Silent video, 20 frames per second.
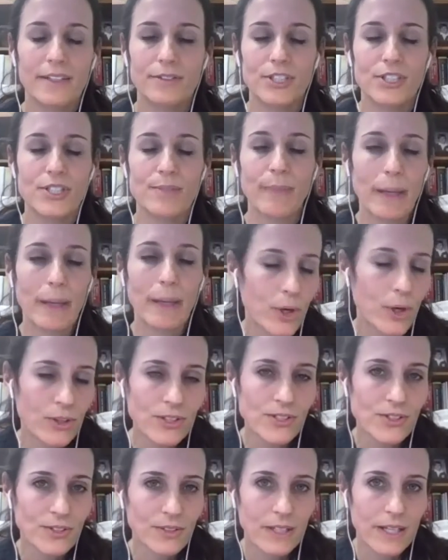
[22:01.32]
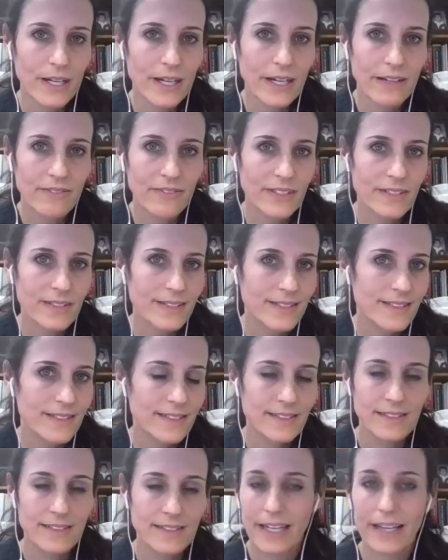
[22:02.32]
in just my personal life is
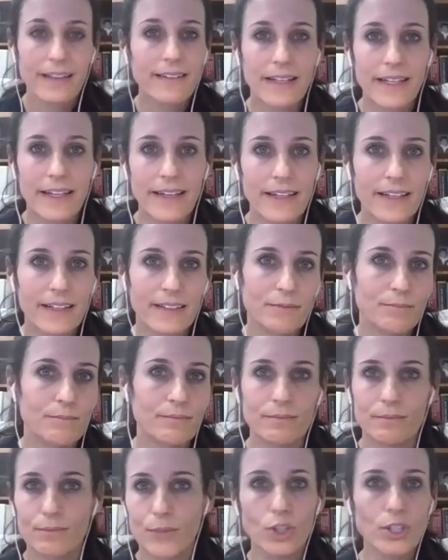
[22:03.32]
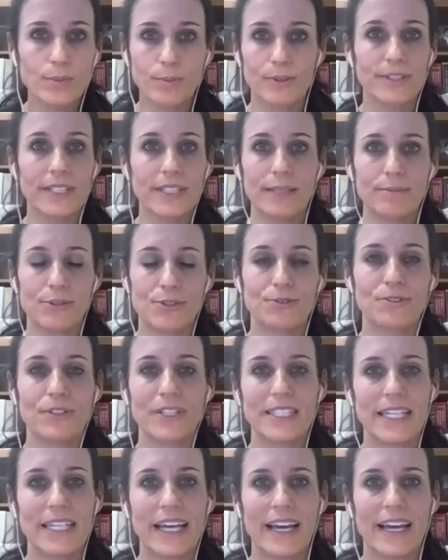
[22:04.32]
daily and multiple times through
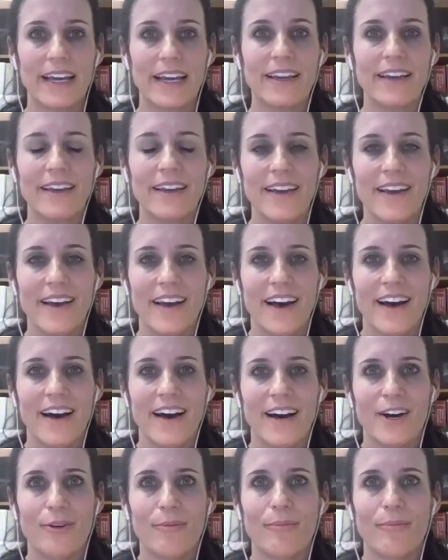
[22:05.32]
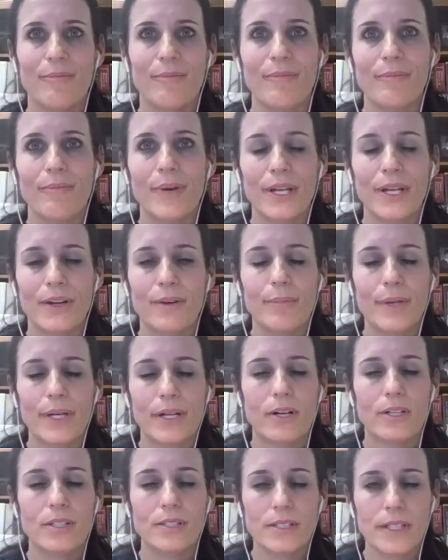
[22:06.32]
the day. But
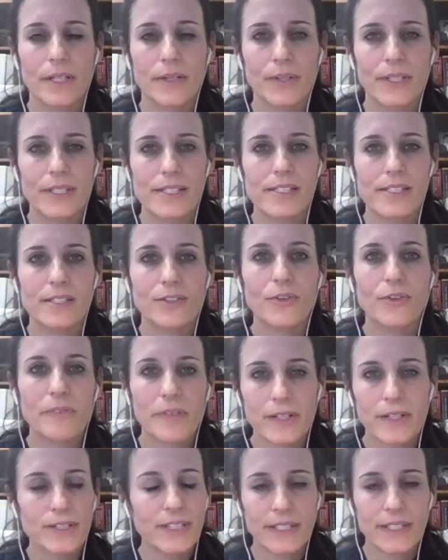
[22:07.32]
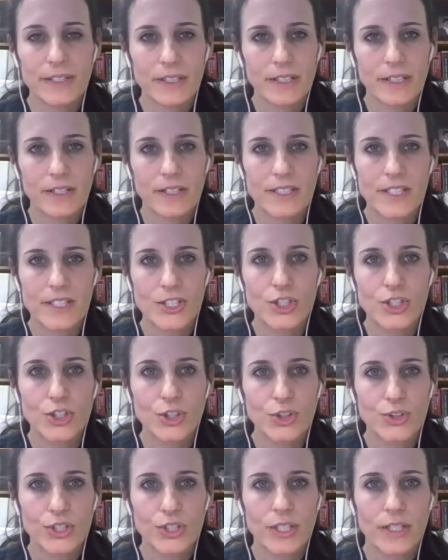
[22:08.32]
also it's still felt here at our
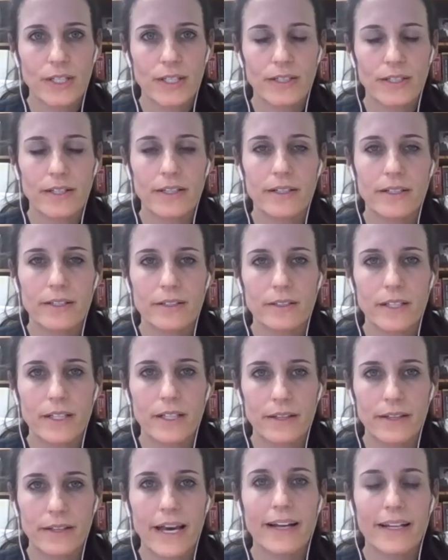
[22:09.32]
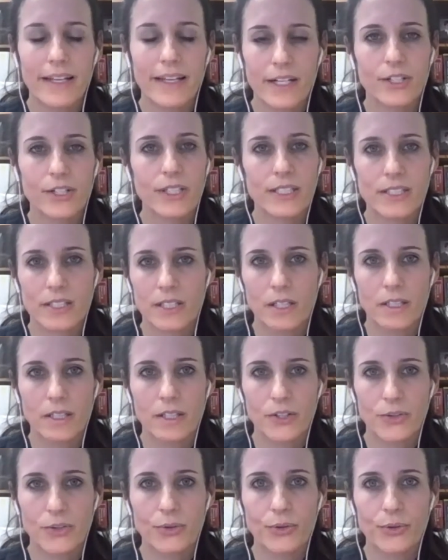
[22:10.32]
institution, and that carries
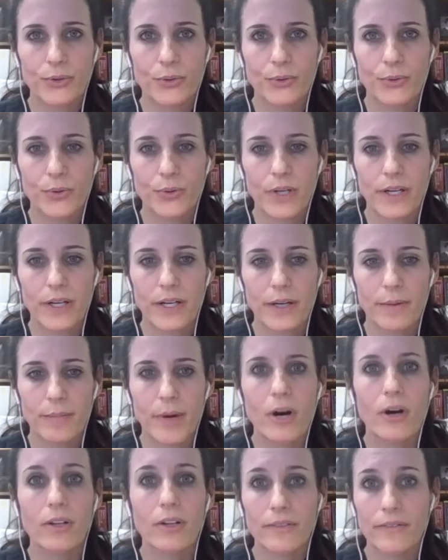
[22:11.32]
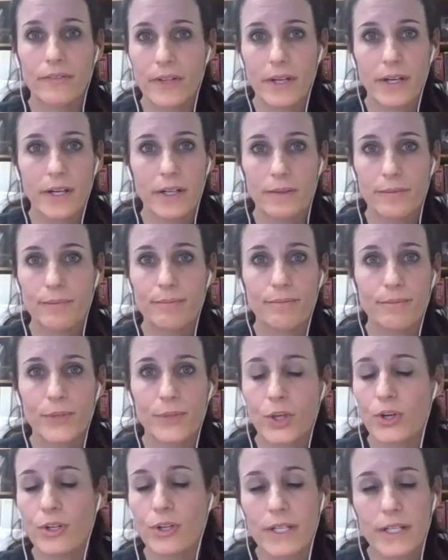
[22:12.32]
on through all of the
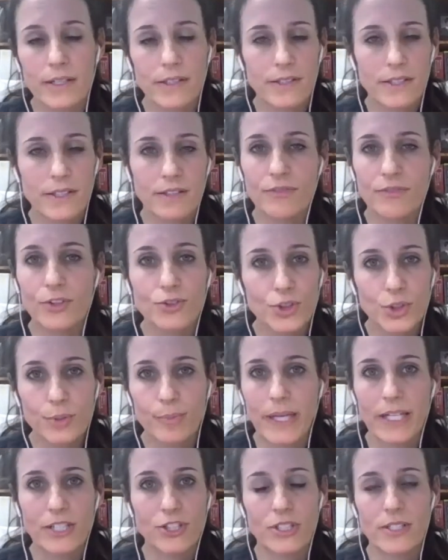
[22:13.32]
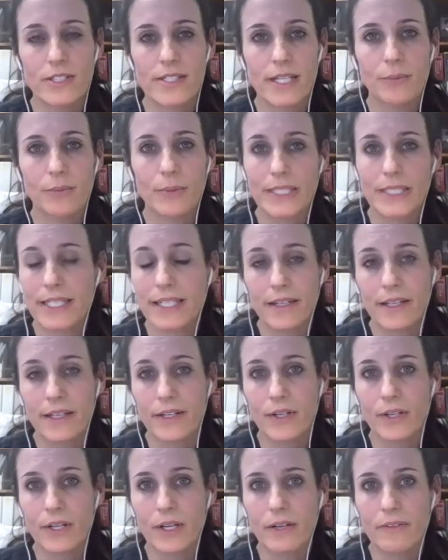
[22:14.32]
current and future patients that we take
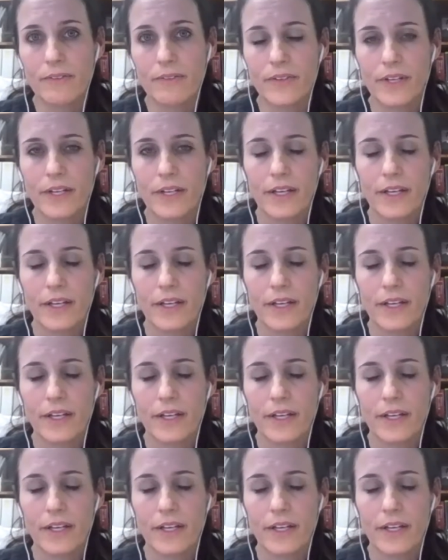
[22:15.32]
care of